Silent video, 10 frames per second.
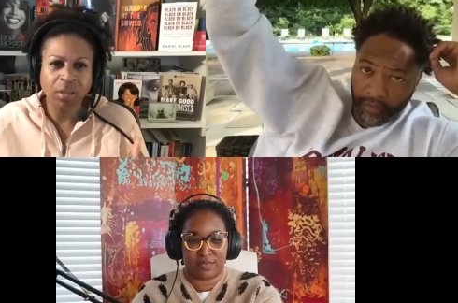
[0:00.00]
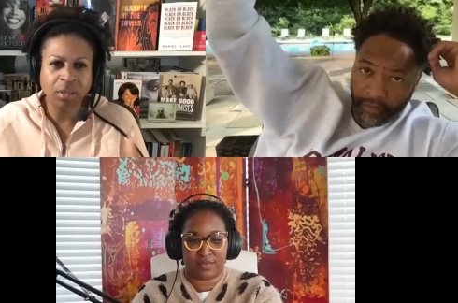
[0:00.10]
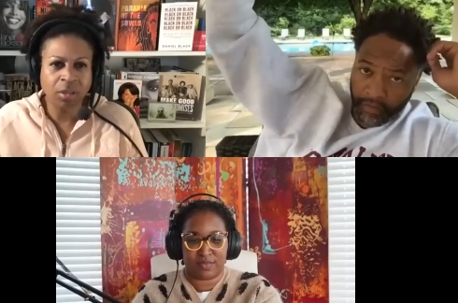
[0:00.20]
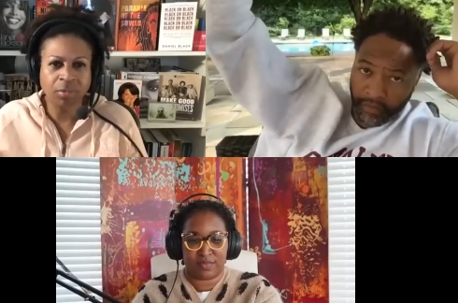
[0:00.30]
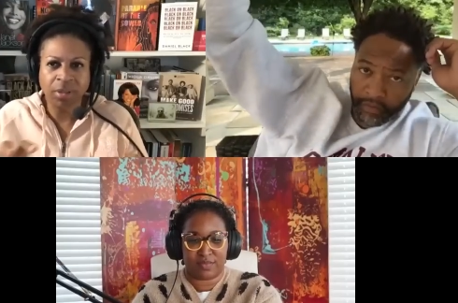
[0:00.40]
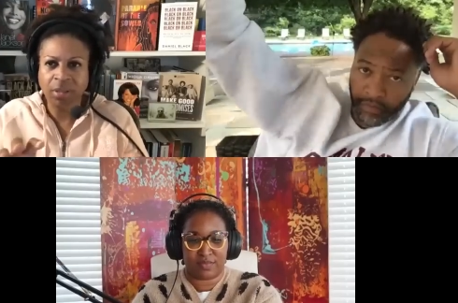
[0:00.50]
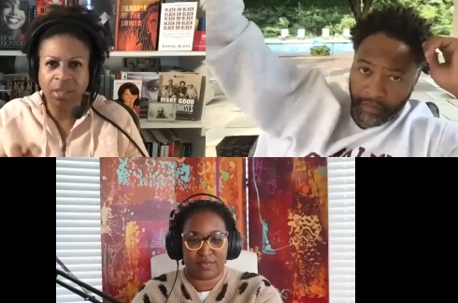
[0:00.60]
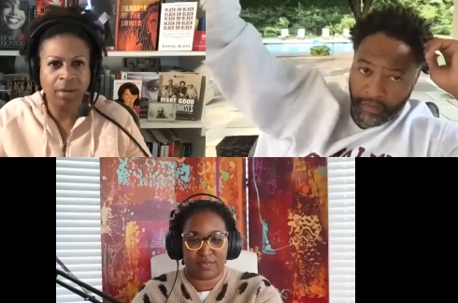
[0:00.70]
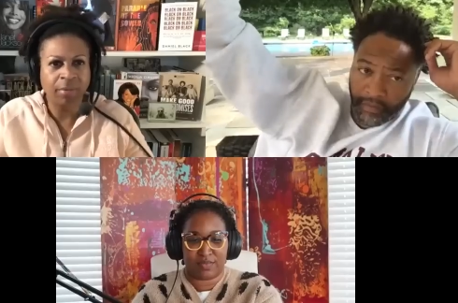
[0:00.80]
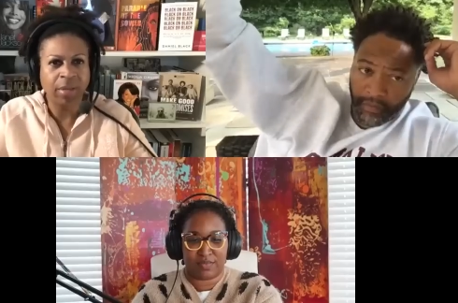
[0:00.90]
Speaker 1: And should we
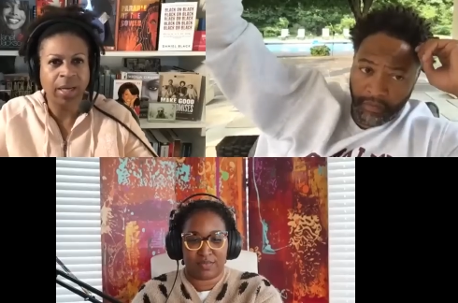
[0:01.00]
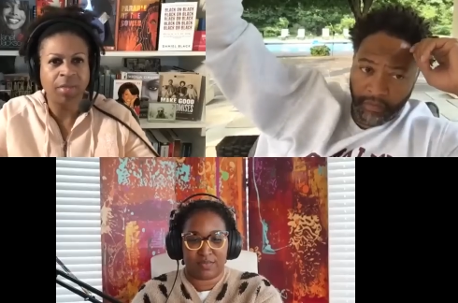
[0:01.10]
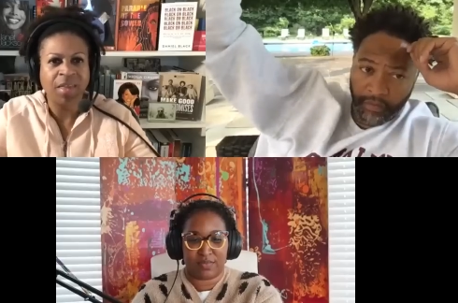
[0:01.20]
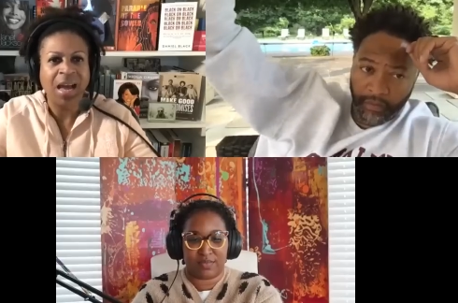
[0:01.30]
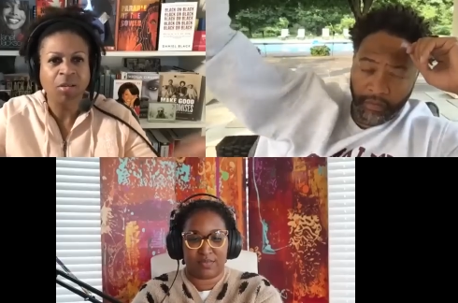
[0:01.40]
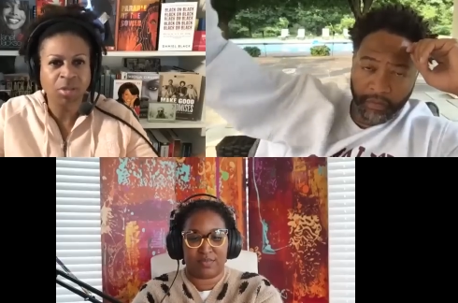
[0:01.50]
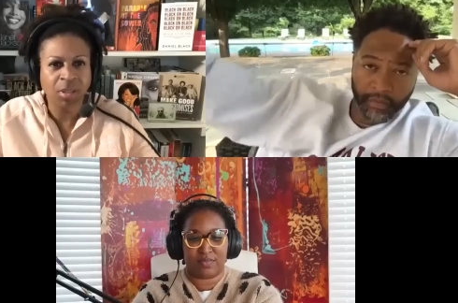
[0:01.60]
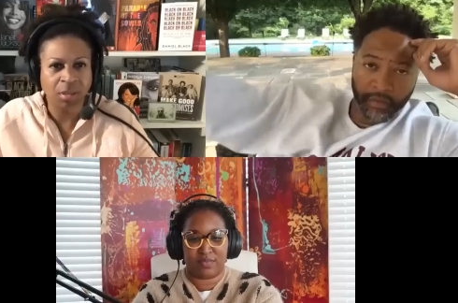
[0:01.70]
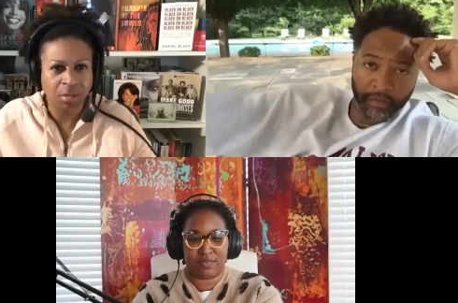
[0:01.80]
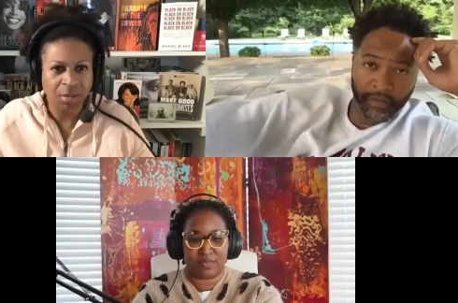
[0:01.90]
just have like a
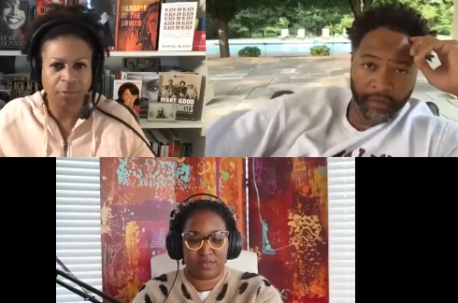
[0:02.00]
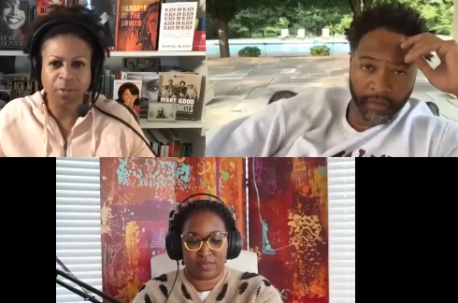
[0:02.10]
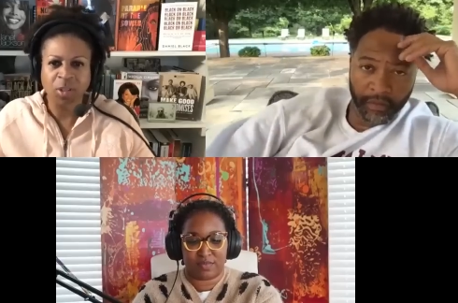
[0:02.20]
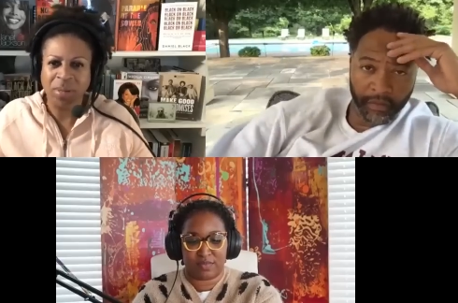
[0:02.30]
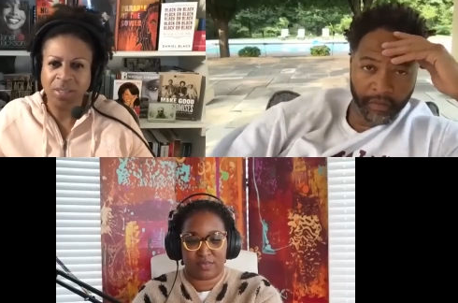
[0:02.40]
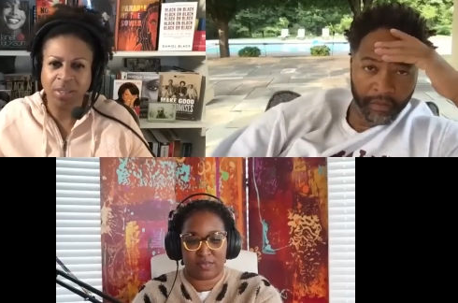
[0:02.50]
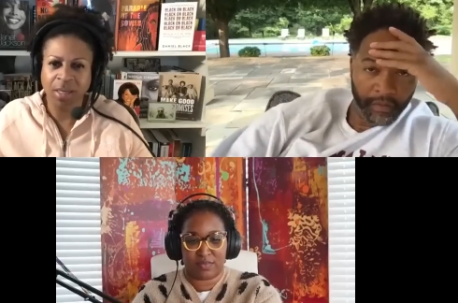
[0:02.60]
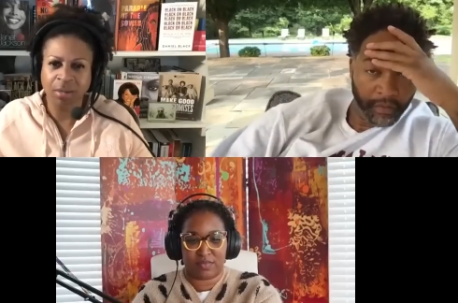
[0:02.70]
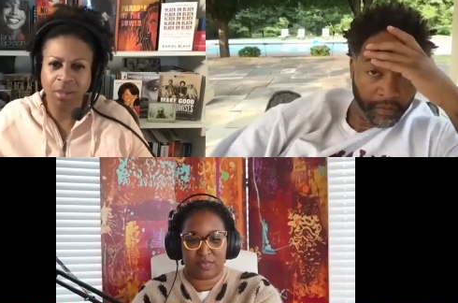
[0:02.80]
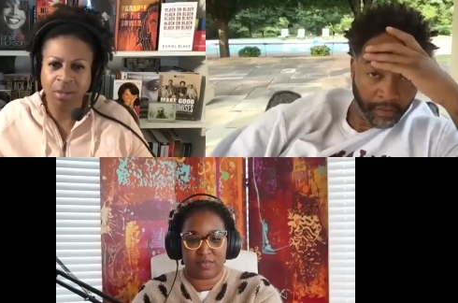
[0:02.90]
thousand different
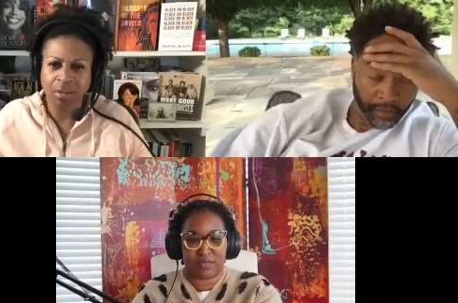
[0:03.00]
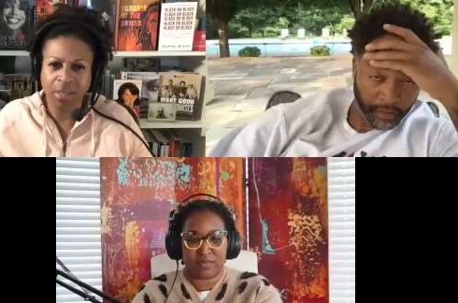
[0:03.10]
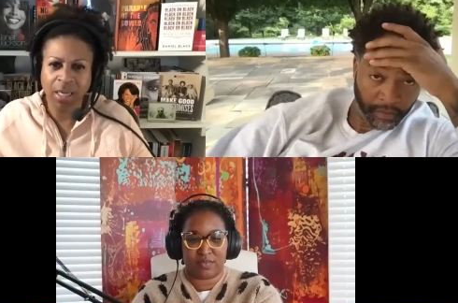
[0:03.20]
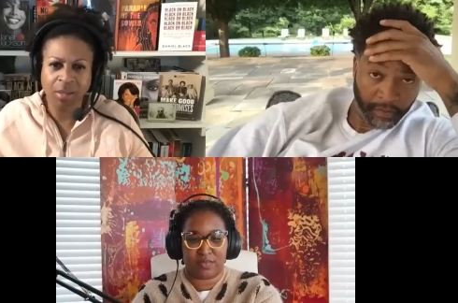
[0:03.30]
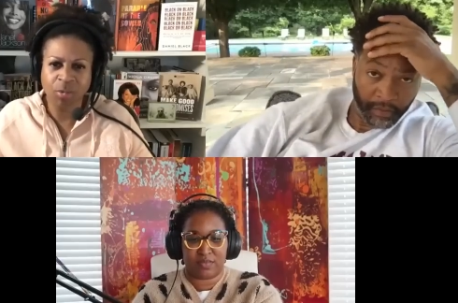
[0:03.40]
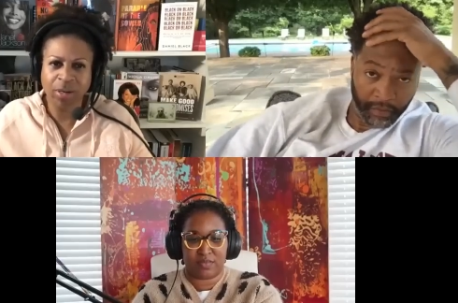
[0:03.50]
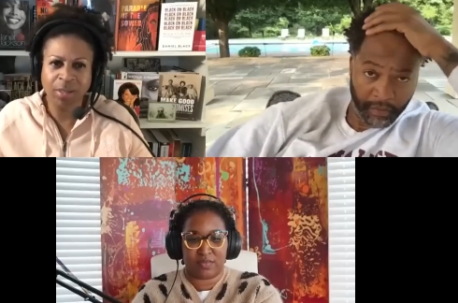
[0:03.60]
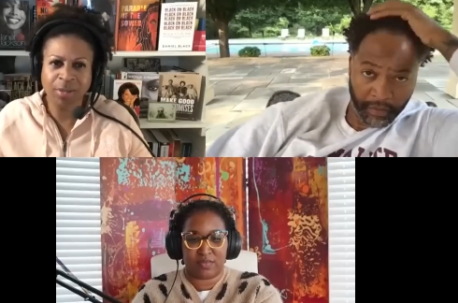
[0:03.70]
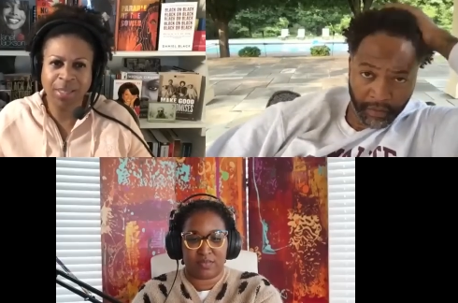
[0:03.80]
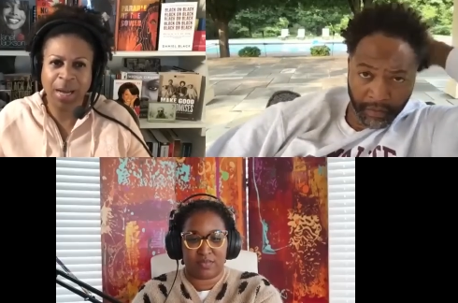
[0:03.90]
spaces out there? Is that the
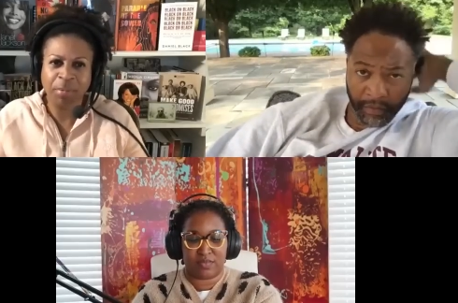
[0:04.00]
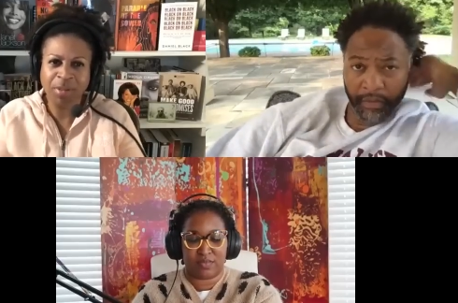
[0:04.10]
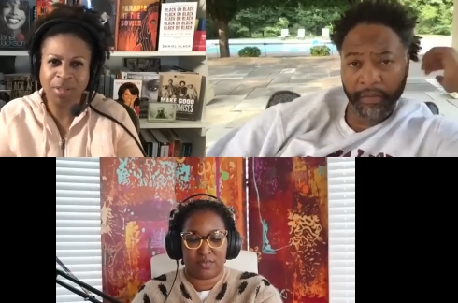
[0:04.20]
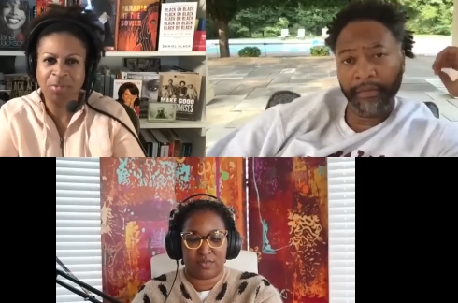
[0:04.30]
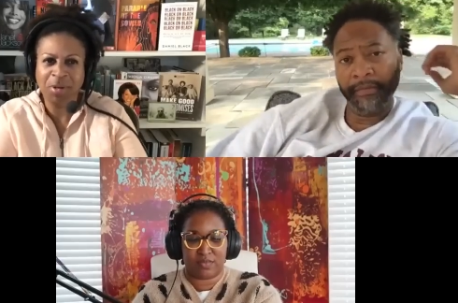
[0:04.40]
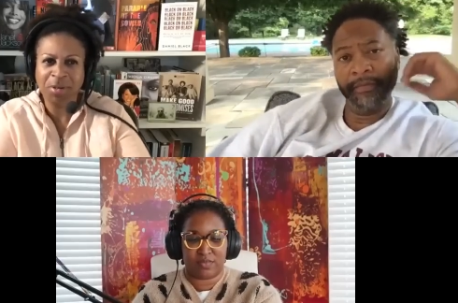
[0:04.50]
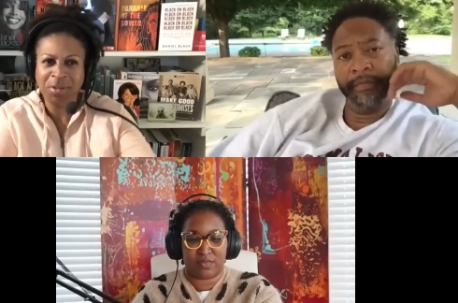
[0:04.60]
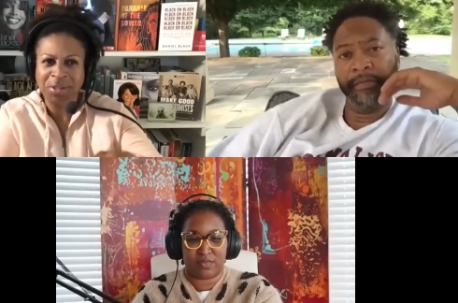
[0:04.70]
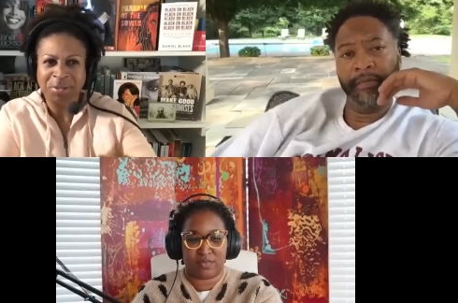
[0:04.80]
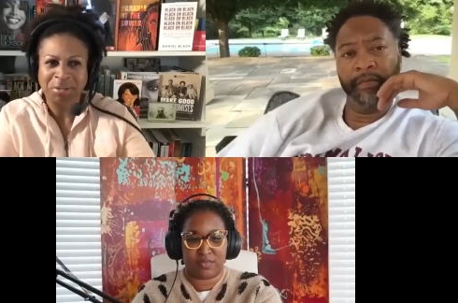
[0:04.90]
way capitalism
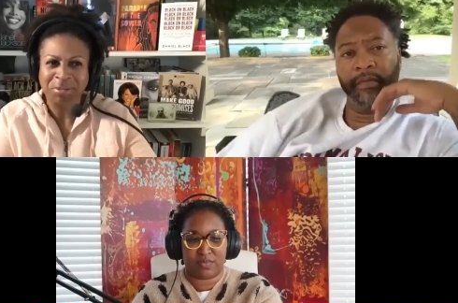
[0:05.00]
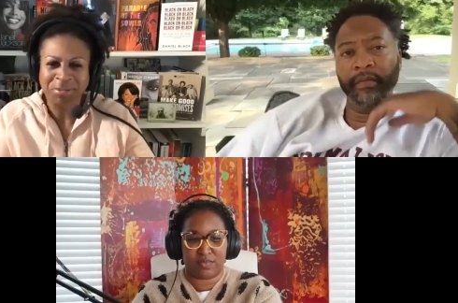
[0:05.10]
works?